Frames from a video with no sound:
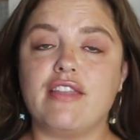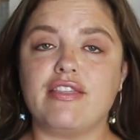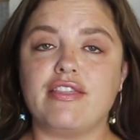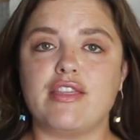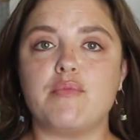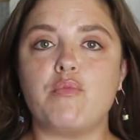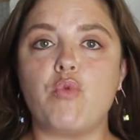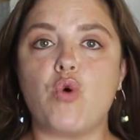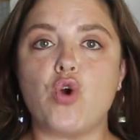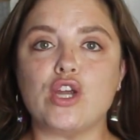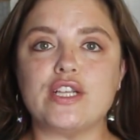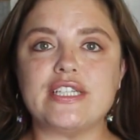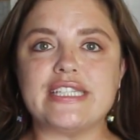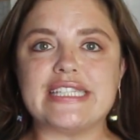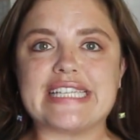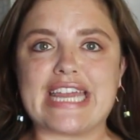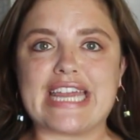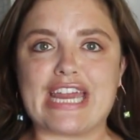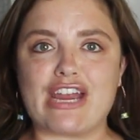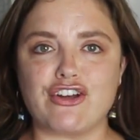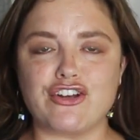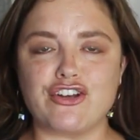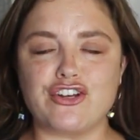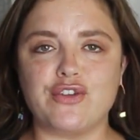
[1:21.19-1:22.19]
The more
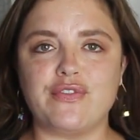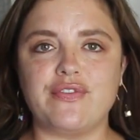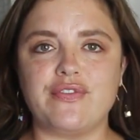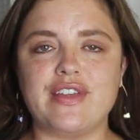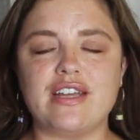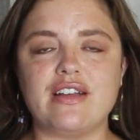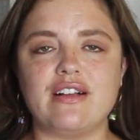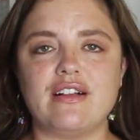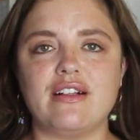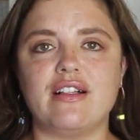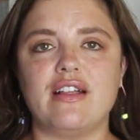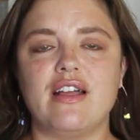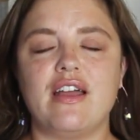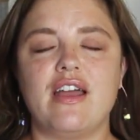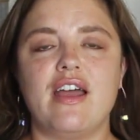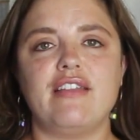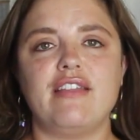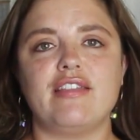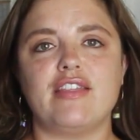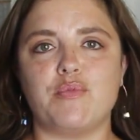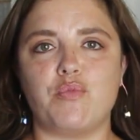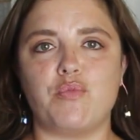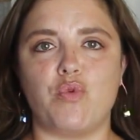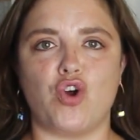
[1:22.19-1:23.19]
scared you feel,
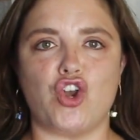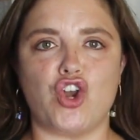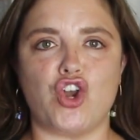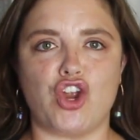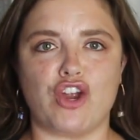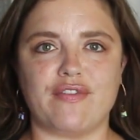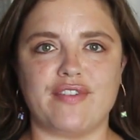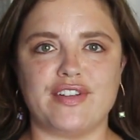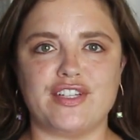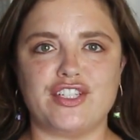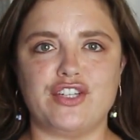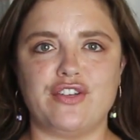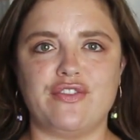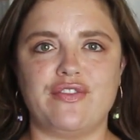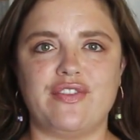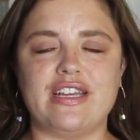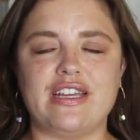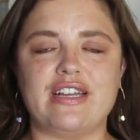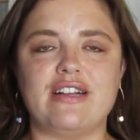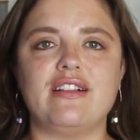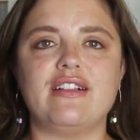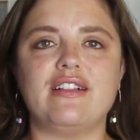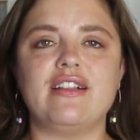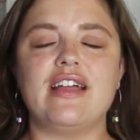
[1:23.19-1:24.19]
the more nervous you
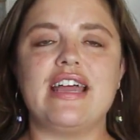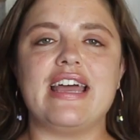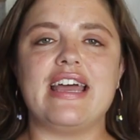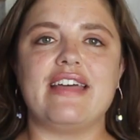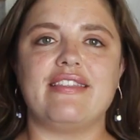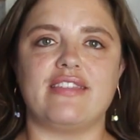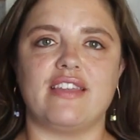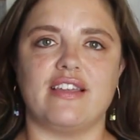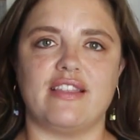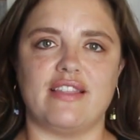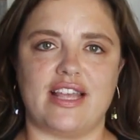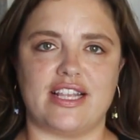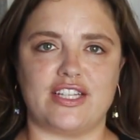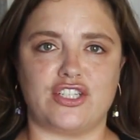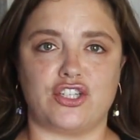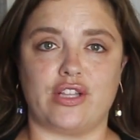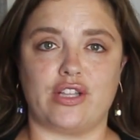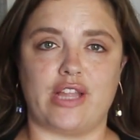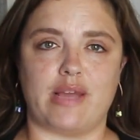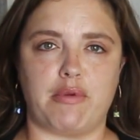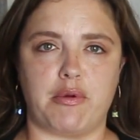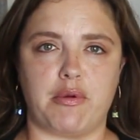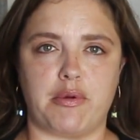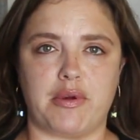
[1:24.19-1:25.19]
feel, the less your
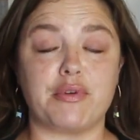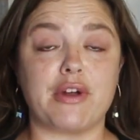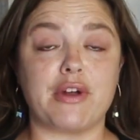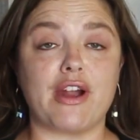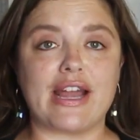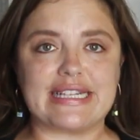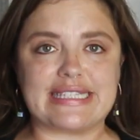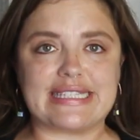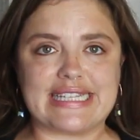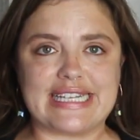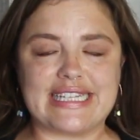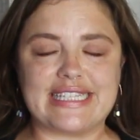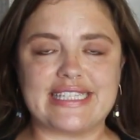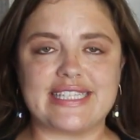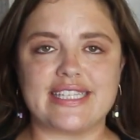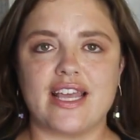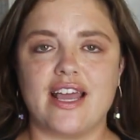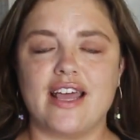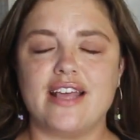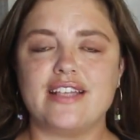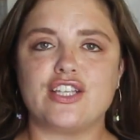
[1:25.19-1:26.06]
labor progresses.